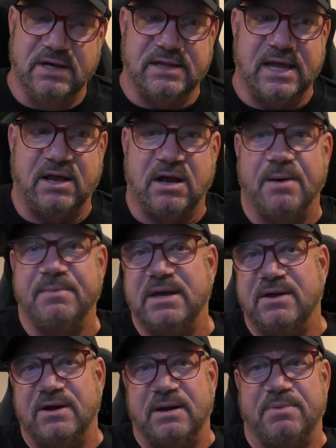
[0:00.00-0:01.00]
They come
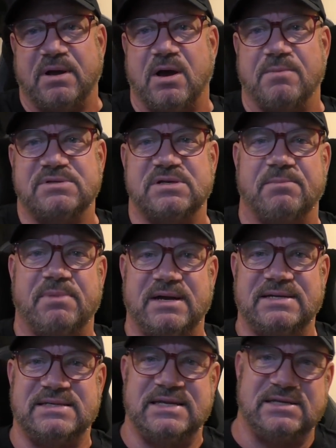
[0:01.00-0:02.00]
here and they become
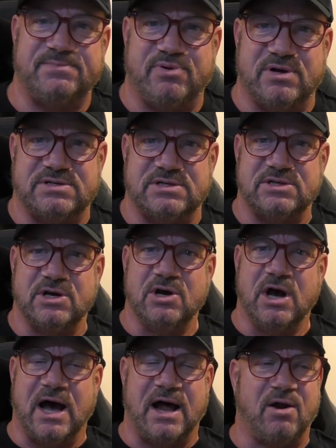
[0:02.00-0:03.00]
somebody's in these prisons.
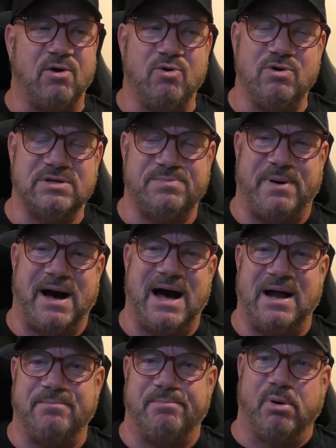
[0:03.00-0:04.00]
I don't know who this
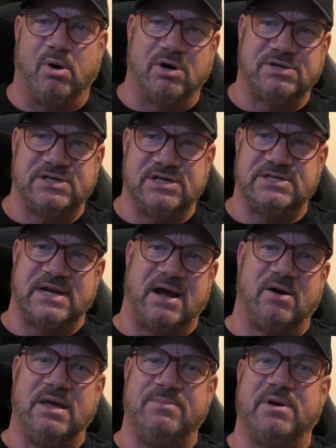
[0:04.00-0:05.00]
pod boss is and
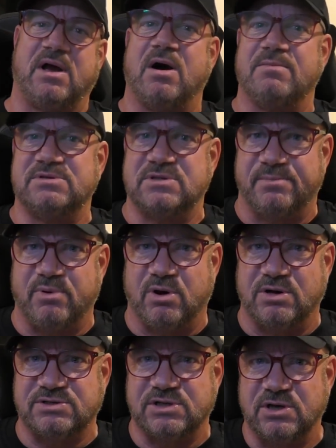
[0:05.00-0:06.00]
how he becomes the
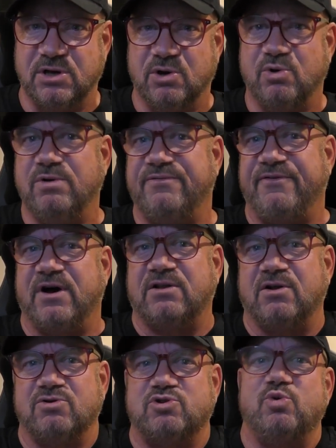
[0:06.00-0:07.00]
boss. Who the fuck
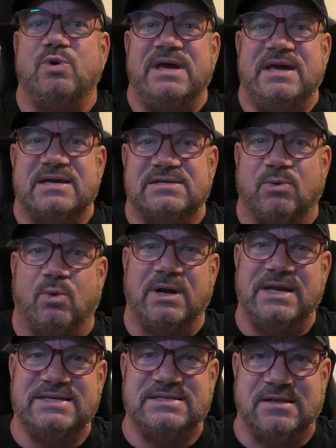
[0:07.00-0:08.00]
knows who he is and
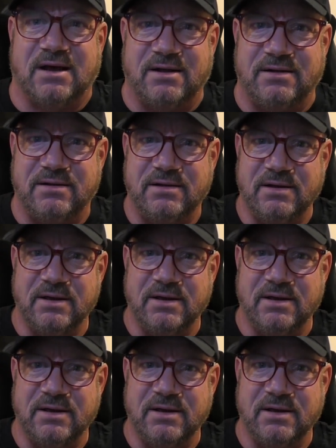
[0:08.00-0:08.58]
what he's done.